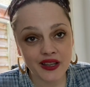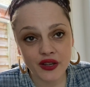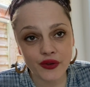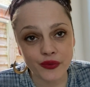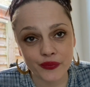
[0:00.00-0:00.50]

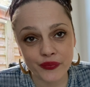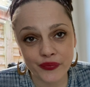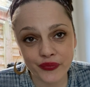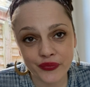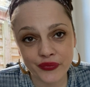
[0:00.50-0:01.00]
go.
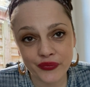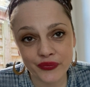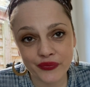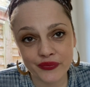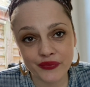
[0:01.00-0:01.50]

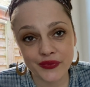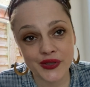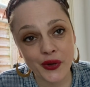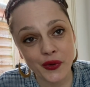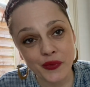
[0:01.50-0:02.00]

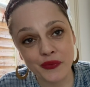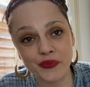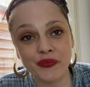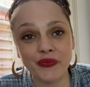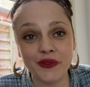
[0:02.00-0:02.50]
So
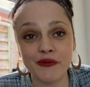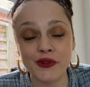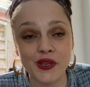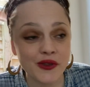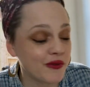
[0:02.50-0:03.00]
for
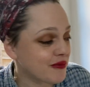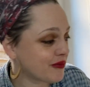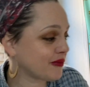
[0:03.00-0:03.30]
you,